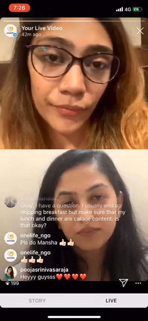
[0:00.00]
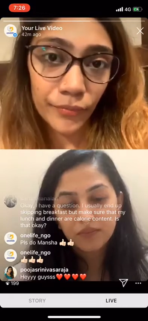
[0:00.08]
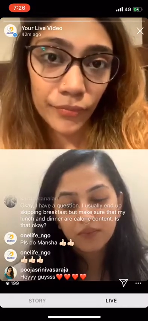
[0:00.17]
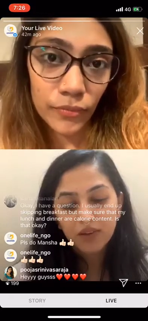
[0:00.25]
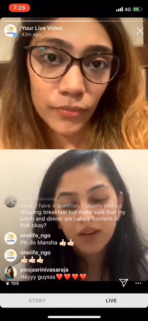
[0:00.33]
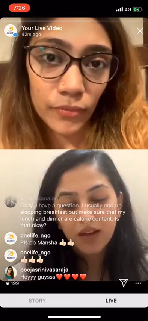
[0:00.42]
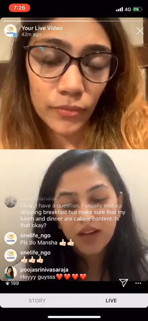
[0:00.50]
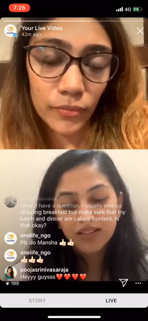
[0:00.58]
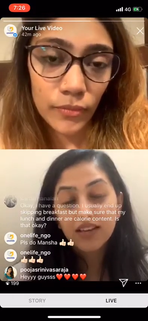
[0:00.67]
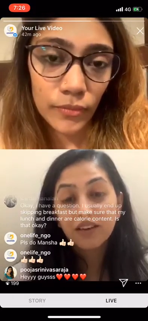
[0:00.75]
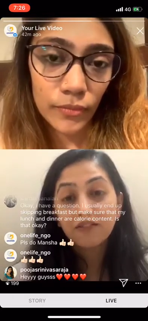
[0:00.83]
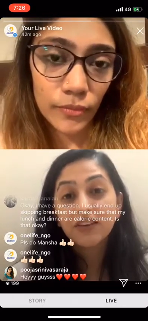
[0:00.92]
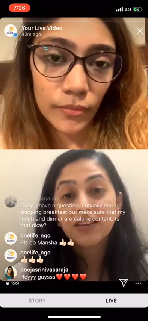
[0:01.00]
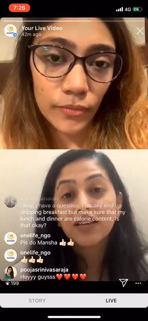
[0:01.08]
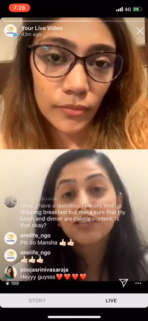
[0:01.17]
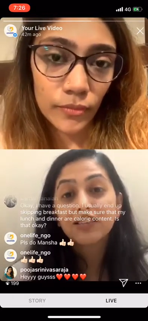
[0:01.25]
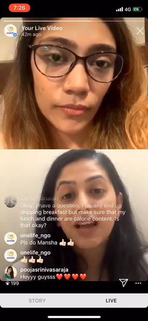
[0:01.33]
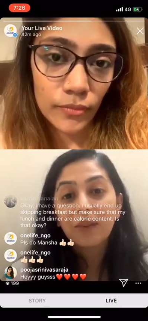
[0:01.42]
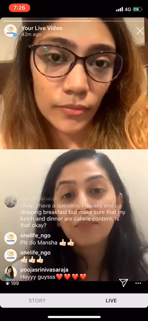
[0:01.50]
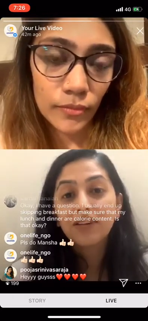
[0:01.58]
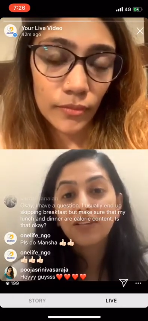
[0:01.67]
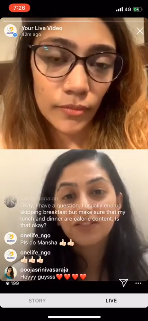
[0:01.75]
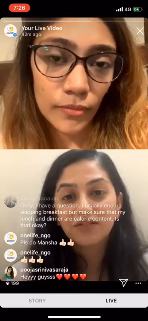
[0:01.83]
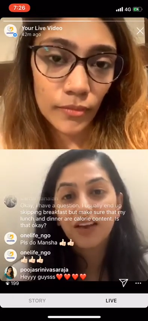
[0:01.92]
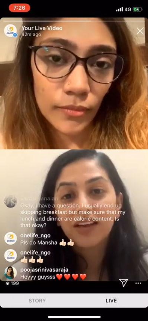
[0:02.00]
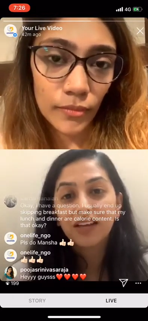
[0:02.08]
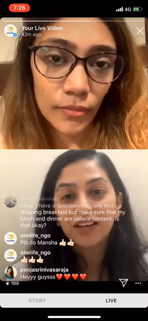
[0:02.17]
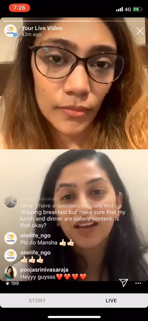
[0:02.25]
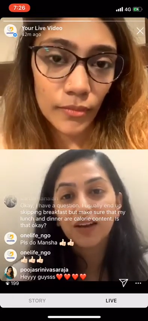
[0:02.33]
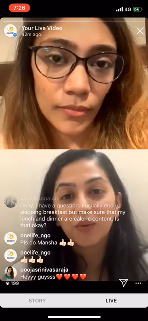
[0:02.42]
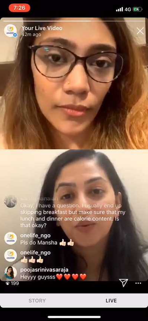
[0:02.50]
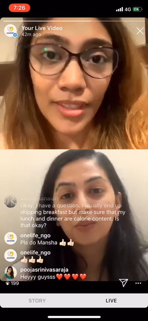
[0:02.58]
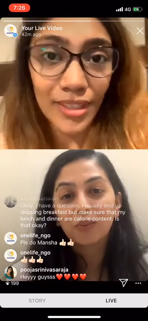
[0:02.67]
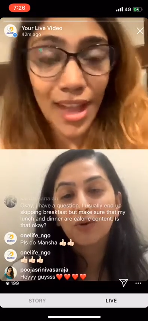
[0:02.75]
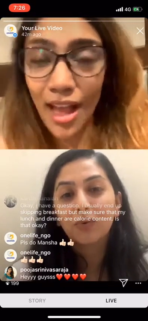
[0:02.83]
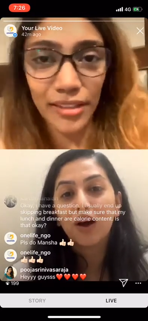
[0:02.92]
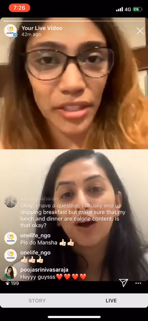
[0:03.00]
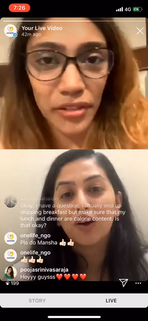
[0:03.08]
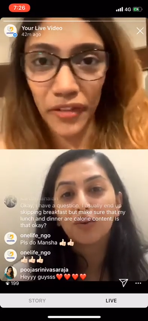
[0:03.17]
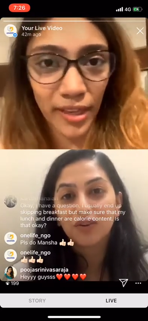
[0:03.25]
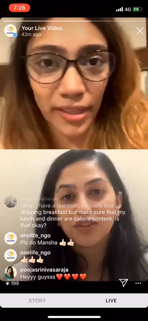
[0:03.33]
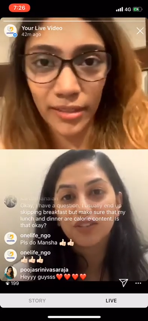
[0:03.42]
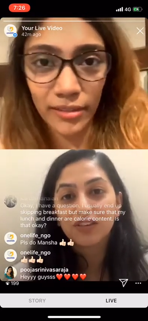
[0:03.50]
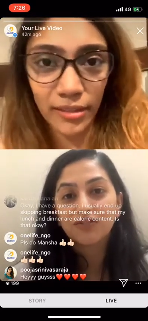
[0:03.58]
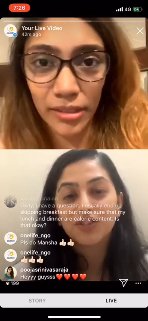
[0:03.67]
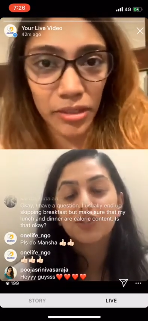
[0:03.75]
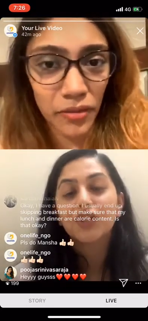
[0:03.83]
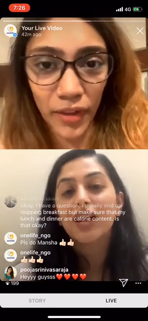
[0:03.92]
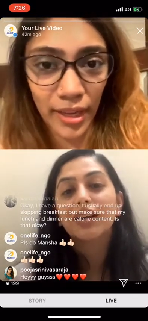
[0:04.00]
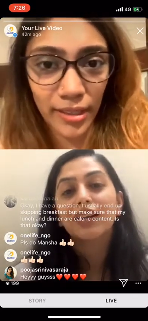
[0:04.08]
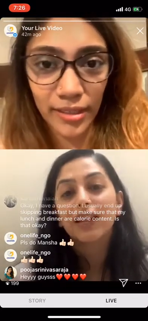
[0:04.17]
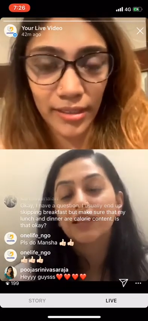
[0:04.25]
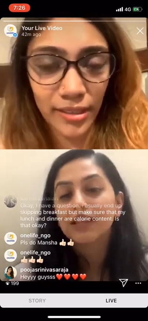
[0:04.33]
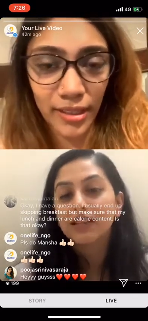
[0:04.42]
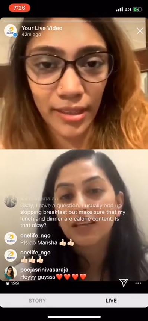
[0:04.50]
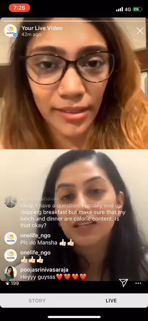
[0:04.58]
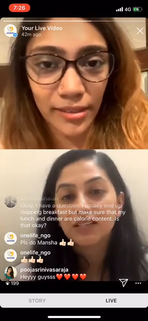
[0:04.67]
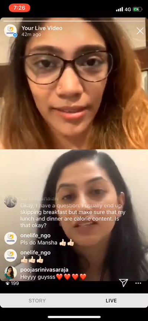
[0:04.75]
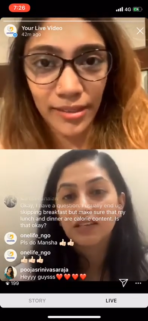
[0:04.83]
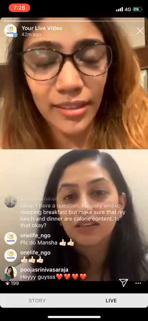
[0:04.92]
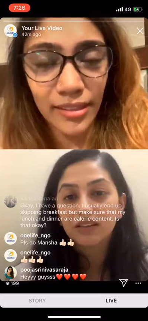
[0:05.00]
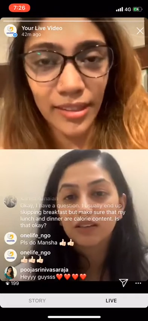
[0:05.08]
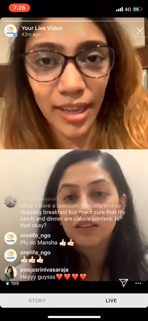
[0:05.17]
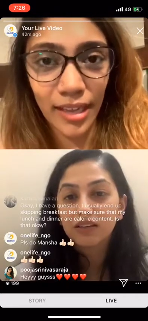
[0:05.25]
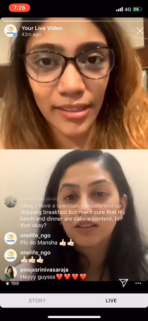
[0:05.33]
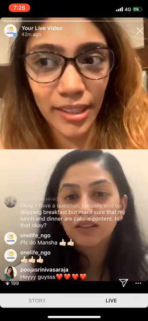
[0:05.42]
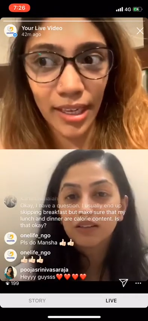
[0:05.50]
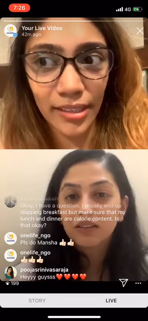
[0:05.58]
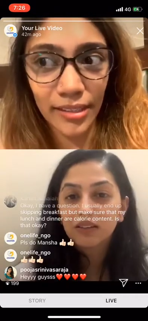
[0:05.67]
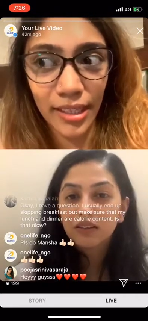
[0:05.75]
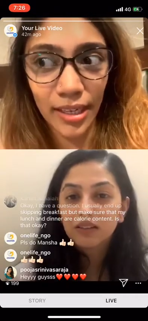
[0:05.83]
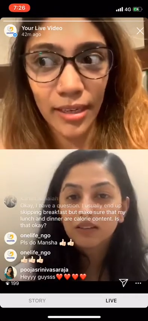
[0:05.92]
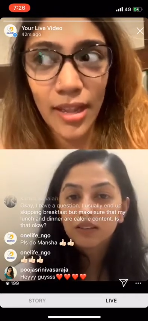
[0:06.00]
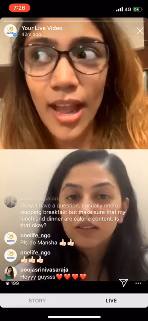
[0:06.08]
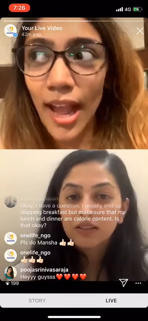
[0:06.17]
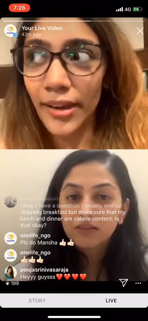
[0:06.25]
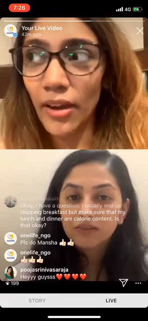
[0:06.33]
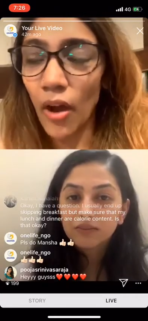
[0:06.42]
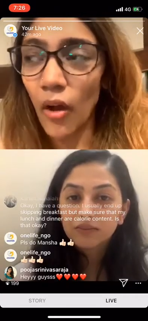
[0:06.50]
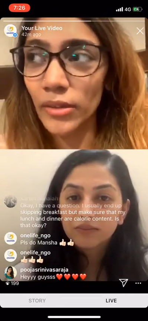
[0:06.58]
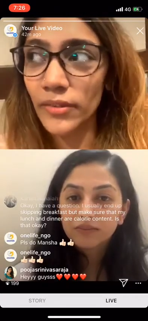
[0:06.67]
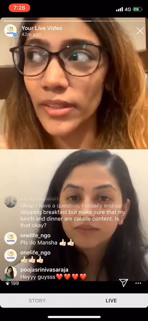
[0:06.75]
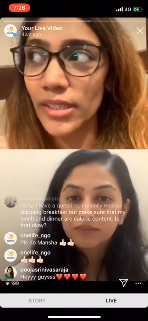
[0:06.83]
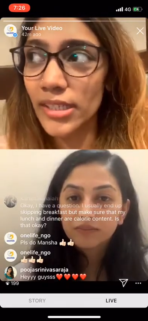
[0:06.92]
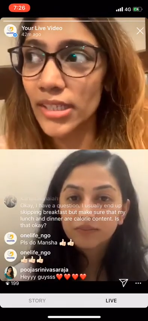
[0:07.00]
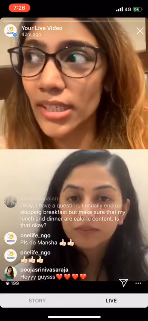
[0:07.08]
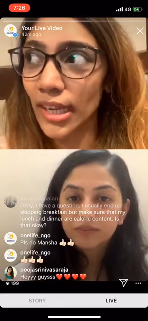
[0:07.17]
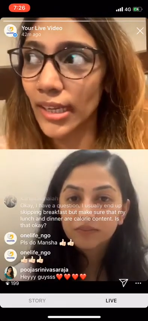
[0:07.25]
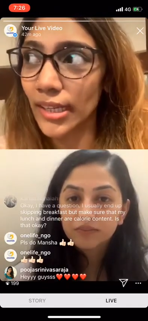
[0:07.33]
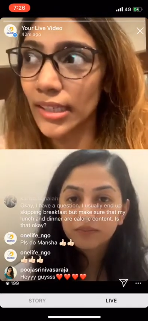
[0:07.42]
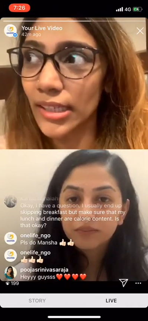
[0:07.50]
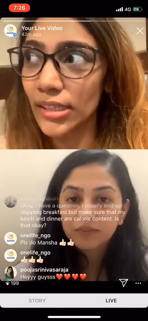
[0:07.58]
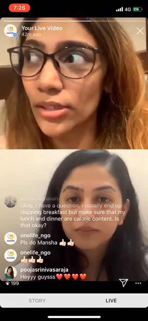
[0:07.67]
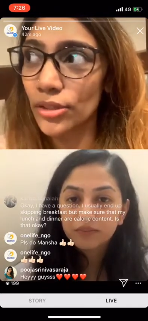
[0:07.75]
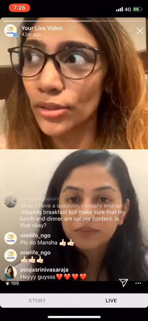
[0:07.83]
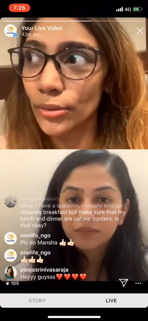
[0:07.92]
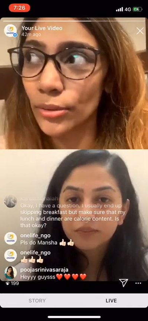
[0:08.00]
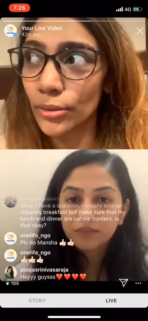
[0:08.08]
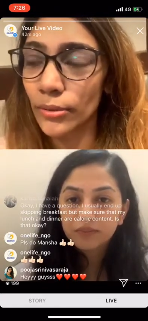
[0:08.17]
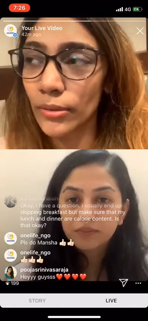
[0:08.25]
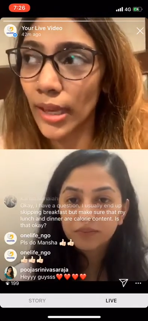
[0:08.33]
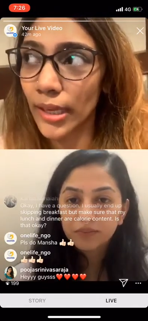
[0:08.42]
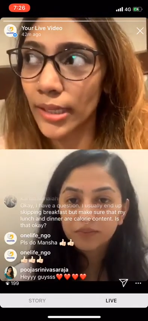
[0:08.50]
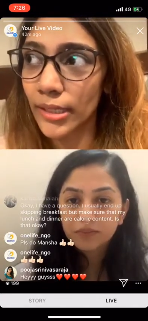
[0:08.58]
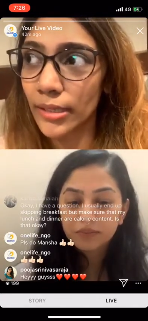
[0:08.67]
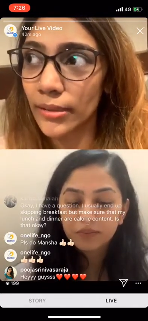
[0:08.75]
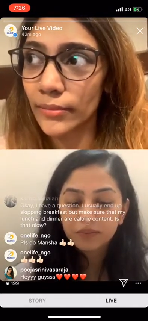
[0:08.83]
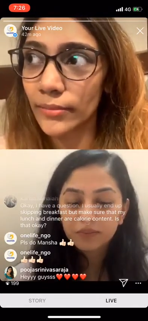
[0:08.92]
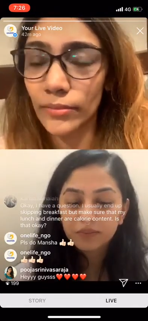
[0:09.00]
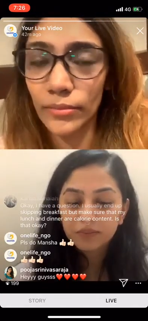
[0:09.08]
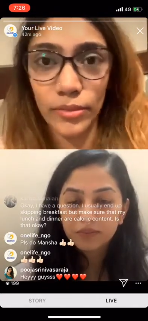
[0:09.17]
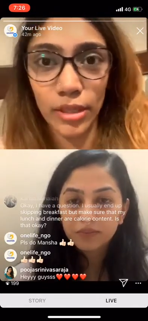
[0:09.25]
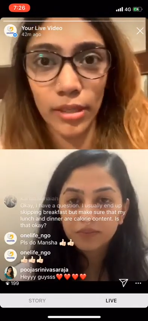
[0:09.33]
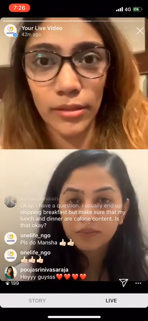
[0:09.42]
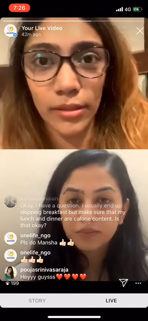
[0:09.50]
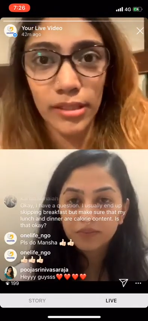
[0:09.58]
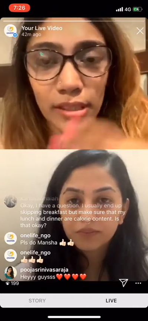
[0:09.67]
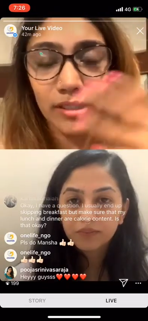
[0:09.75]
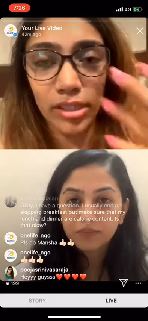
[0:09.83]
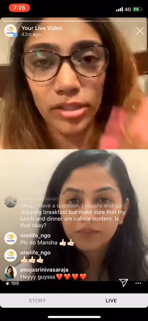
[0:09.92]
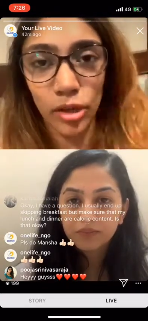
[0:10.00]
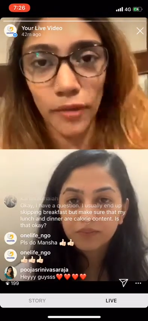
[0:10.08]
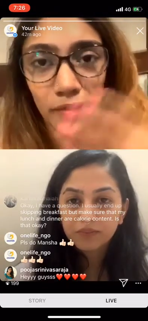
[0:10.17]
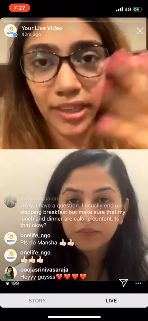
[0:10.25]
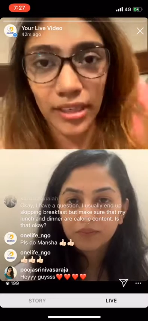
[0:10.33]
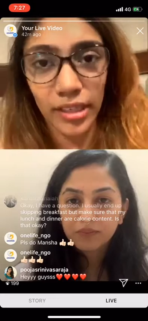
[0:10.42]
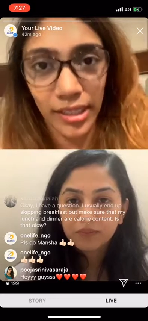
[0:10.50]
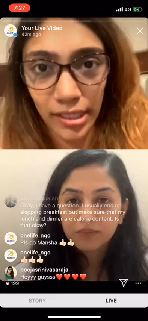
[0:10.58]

Speaker 1: I said, if it doesn't happen, it's fine. Like, don't be yeah, too hard on yourself. Just try again. Yeah.
Speaker 2: yeah, yeah, yeah. And all of this just like leads to like, uh, it's it's sort of like a healing